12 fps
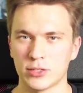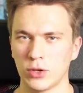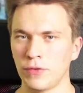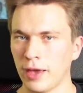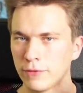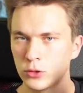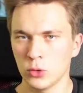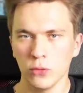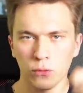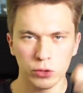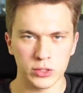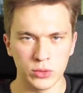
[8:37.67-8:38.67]
So if you have 2
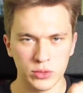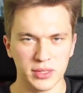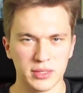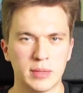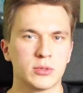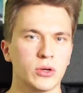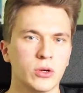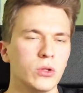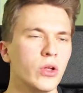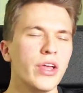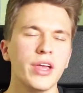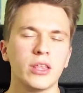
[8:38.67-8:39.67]
Force 2s in the same
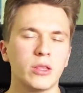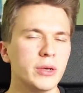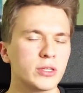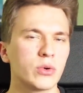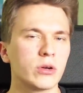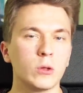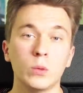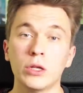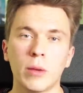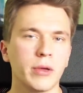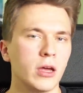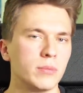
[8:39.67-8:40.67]
circle, the base critical will
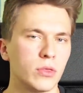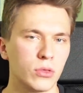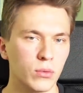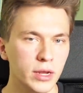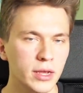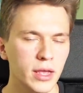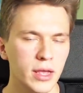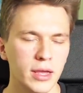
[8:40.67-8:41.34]
not become 3.